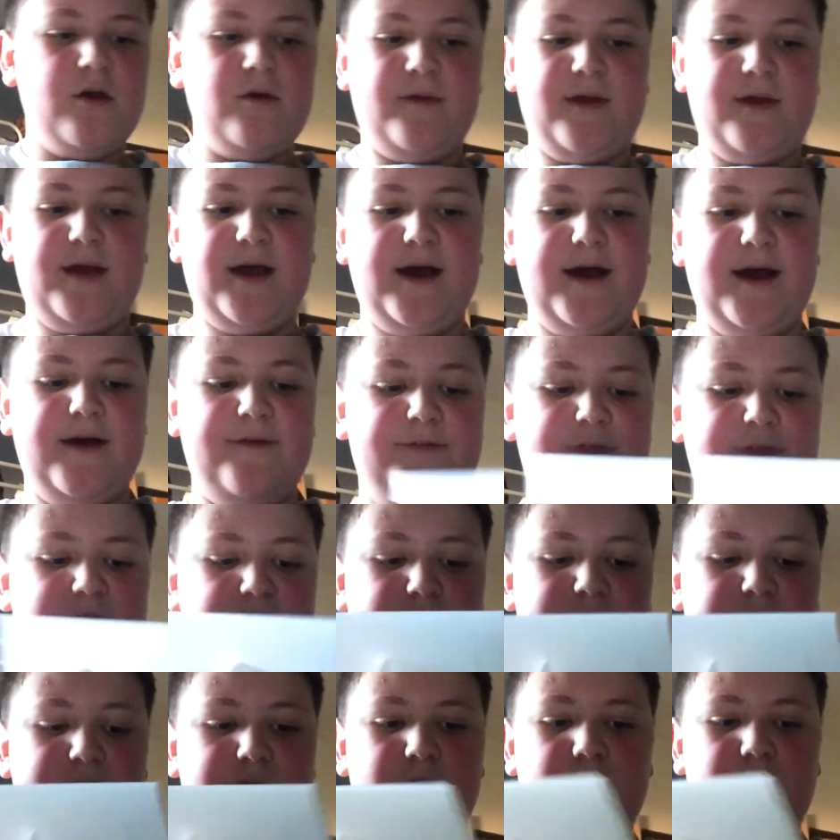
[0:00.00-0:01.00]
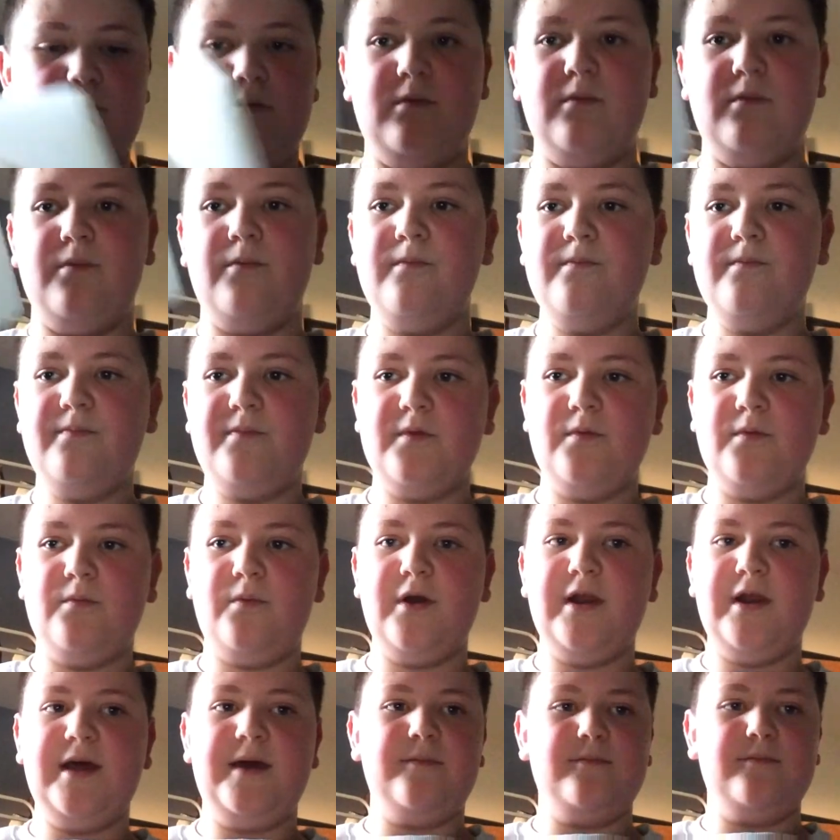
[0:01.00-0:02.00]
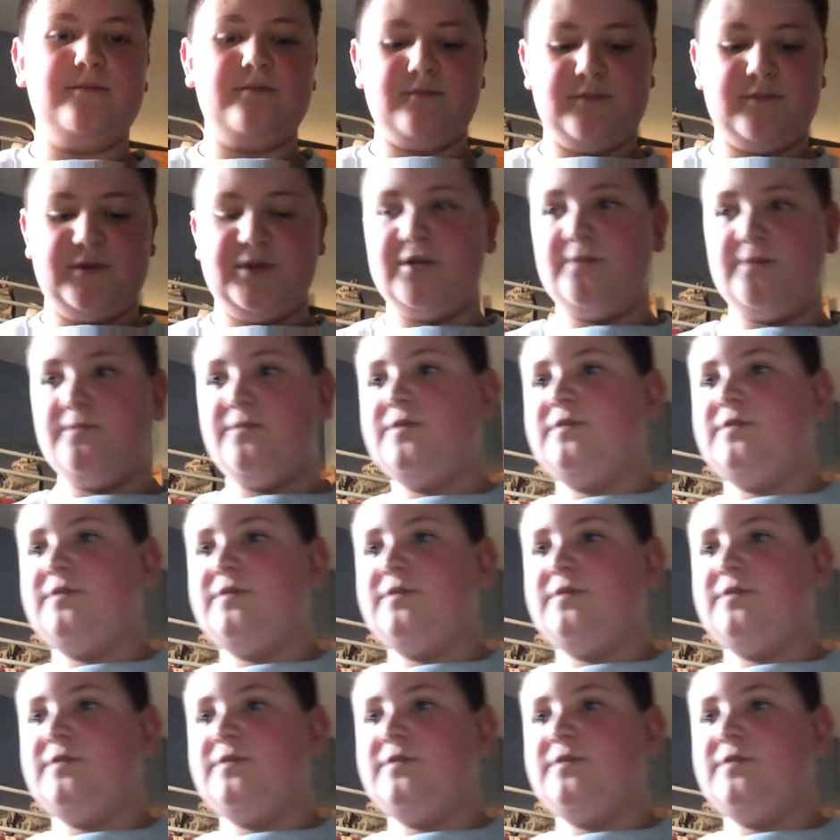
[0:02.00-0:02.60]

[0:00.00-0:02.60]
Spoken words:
We have the little wallet, which I'm